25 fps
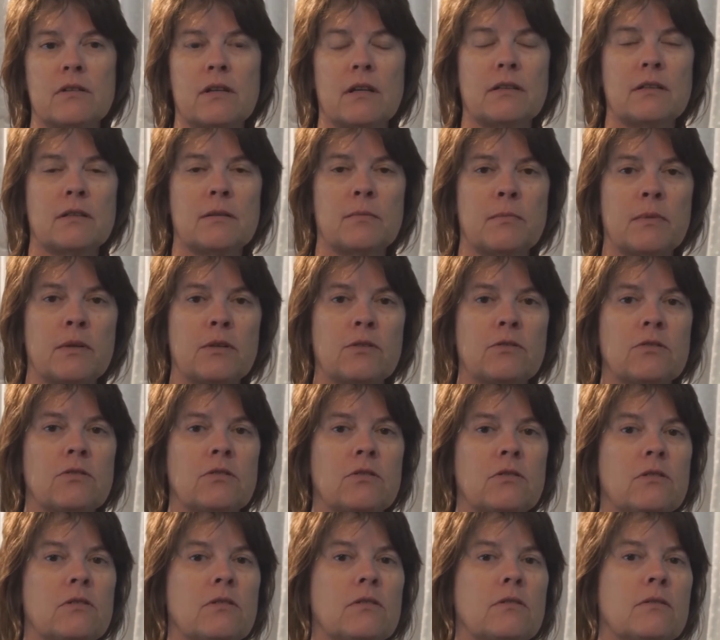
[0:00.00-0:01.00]
That's
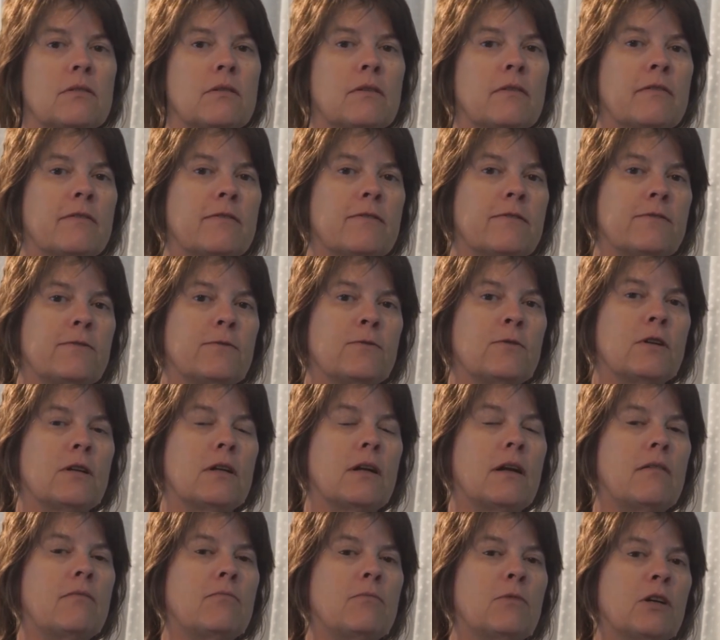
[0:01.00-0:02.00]
most of what
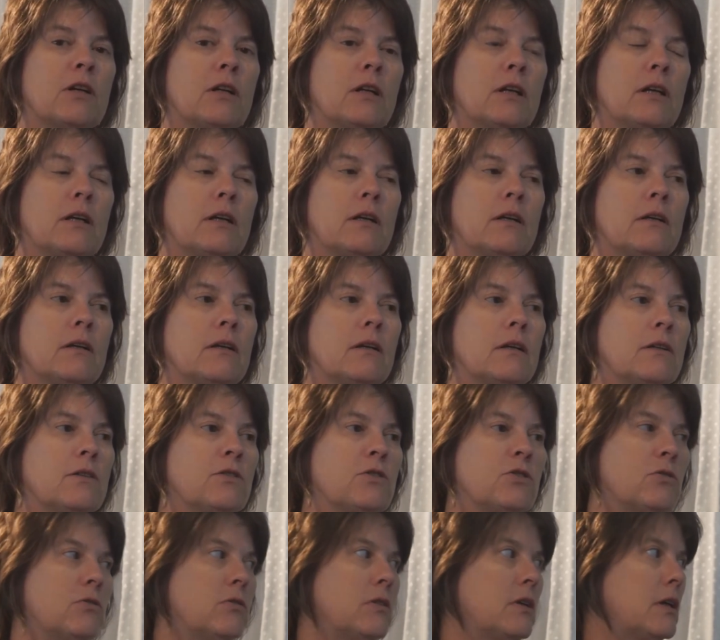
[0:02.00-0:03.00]
I'm really
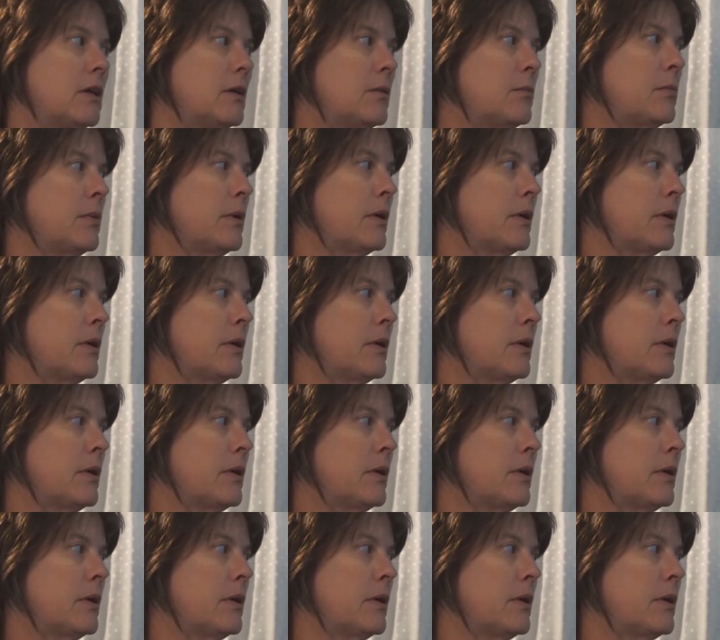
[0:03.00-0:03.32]
enjoying.